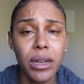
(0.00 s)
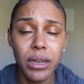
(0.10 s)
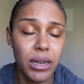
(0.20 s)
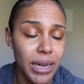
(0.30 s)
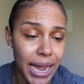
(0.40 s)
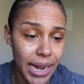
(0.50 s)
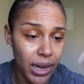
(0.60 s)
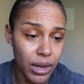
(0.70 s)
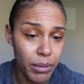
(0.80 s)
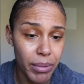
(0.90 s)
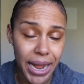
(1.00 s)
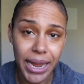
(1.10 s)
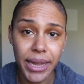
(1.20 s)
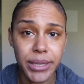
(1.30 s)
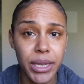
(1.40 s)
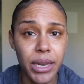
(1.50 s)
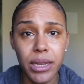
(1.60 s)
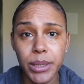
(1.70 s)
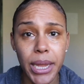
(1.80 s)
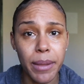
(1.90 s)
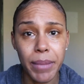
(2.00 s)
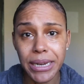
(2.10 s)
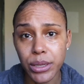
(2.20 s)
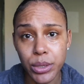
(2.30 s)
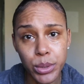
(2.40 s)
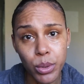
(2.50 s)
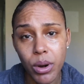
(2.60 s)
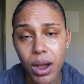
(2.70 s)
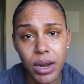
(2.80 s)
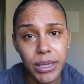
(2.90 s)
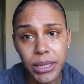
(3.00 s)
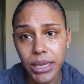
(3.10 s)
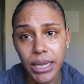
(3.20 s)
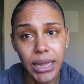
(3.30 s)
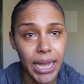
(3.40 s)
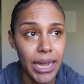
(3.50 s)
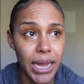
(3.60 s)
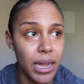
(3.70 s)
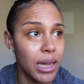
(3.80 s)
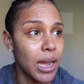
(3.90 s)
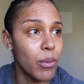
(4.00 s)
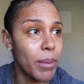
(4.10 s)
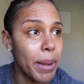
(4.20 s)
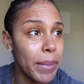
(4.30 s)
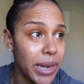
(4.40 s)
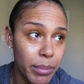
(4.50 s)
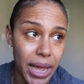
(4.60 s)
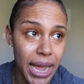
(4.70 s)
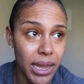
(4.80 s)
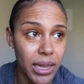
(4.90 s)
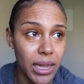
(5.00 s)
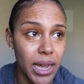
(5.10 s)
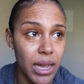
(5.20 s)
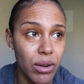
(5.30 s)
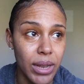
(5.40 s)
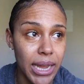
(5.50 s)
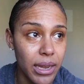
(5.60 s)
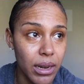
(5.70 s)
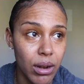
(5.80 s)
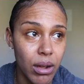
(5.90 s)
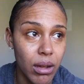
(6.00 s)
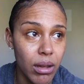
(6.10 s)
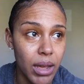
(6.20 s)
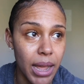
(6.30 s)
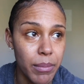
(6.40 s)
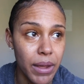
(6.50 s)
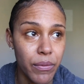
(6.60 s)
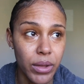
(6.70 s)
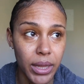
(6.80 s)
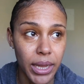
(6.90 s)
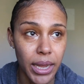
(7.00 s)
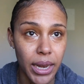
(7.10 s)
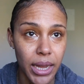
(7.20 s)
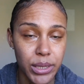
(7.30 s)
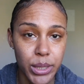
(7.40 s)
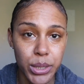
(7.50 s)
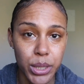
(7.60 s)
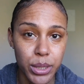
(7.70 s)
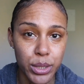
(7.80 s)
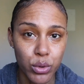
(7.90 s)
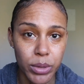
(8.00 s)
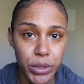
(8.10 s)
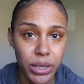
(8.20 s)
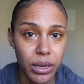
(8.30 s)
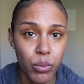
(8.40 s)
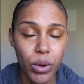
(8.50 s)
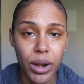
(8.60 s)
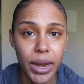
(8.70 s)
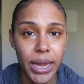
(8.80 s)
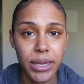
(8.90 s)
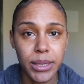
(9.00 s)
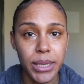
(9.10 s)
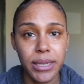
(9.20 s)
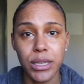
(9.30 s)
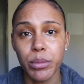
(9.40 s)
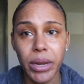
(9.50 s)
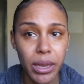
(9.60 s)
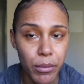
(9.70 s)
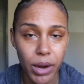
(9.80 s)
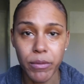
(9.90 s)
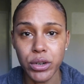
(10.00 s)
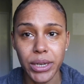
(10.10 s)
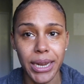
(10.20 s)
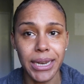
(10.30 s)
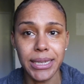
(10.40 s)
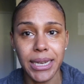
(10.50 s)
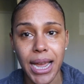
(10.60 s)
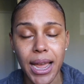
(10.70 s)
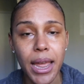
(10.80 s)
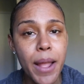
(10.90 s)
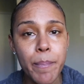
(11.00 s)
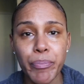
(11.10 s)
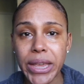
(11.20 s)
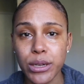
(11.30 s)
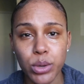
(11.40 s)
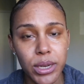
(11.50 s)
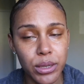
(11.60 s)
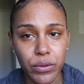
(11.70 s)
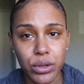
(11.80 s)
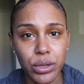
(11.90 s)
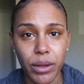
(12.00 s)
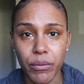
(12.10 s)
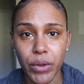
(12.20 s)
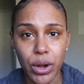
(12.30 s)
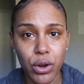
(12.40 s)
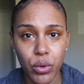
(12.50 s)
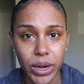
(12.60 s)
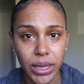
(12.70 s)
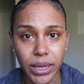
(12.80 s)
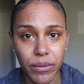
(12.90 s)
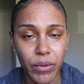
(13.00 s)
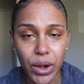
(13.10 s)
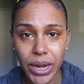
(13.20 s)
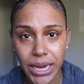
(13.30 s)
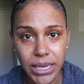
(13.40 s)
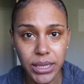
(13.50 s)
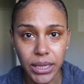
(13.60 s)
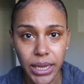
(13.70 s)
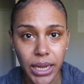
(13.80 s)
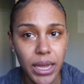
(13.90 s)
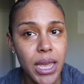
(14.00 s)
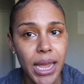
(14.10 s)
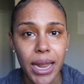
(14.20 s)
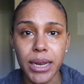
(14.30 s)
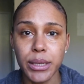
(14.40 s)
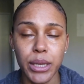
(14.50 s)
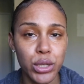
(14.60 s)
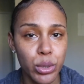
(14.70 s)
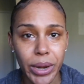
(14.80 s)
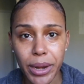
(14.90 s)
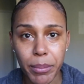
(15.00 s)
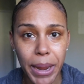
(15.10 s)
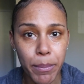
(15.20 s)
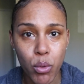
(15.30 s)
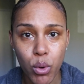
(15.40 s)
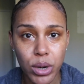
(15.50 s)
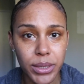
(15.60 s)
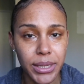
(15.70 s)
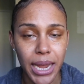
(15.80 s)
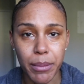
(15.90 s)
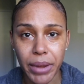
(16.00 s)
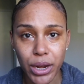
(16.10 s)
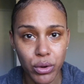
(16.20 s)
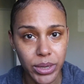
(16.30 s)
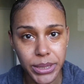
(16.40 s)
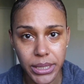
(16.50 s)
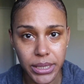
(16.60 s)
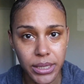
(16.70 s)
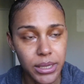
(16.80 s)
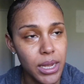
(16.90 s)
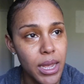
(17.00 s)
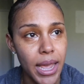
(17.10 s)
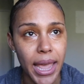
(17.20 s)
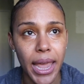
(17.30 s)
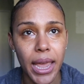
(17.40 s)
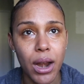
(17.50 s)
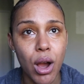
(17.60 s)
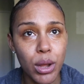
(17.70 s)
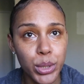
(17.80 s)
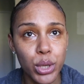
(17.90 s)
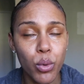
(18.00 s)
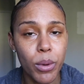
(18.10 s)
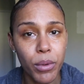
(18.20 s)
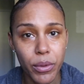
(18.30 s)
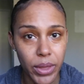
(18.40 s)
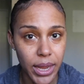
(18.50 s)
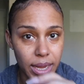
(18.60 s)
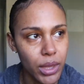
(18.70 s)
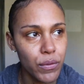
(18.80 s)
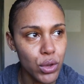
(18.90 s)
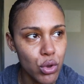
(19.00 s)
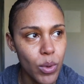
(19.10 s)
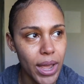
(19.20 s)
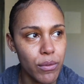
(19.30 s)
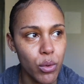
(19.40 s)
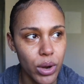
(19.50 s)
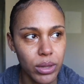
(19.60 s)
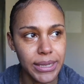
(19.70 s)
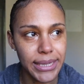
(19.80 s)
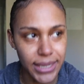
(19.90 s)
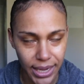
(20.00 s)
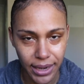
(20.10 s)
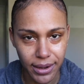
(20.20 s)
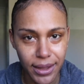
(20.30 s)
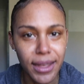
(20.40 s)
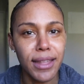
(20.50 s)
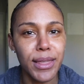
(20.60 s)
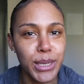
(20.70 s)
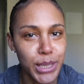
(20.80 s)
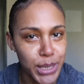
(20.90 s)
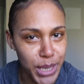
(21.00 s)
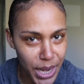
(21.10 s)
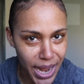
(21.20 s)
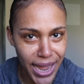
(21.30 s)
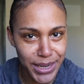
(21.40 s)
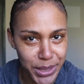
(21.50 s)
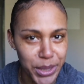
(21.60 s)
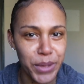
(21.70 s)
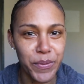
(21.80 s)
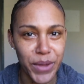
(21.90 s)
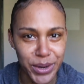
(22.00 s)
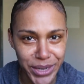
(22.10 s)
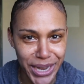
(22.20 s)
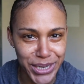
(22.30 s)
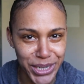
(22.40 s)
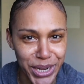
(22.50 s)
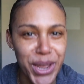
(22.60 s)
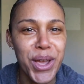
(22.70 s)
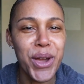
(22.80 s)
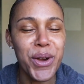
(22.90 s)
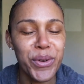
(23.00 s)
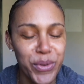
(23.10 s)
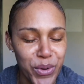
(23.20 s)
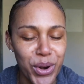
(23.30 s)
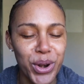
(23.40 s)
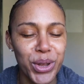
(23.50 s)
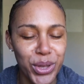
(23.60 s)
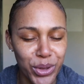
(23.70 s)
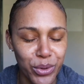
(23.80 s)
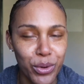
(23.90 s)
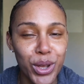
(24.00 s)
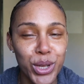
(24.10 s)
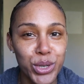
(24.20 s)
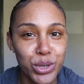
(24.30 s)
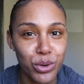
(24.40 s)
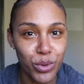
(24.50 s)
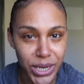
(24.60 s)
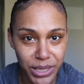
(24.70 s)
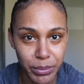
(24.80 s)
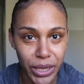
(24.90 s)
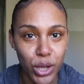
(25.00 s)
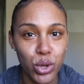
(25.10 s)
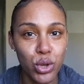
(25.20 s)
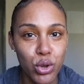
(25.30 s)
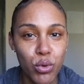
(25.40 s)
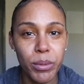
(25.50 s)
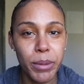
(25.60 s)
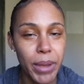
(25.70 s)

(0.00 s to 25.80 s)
good night, goodbye. It's getting taken back to the store. Honestly, like I want my money back. I don't like it at all. I'm not feeling it. And just the description where it says it's medium coverage, it is not. It transfers very quickly, very easily. It accentuated my pores, sat in my creases. And also one more thing, if you have oily skin, this is not the foundation for you. Trust me, you will be